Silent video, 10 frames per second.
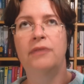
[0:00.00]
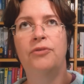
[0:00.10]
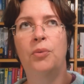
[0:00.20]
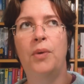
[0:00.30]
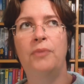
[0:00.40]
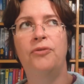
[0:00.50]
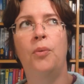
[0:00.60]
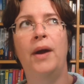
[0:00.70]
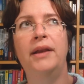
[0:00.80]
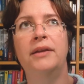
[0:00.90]
for
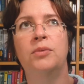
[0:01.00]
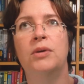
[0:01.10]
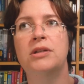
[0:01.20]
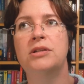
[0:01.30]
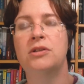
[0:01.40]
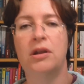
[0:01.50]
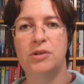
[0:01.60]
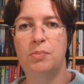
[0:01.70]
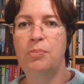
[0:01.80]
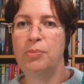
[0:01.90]
one, it was
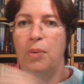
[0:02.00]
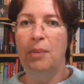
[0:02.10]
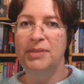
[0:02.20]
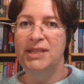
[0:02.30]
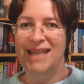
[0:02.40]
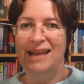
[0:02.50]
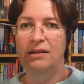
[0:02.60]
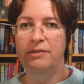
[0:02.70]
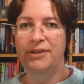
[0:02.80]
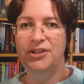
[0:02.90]
not proper
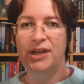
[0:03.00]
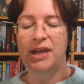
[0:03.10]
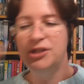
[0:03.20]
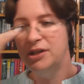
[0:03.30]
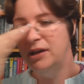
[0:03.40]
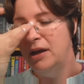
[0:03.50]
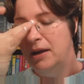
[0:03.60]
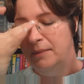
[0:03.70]
standard of education.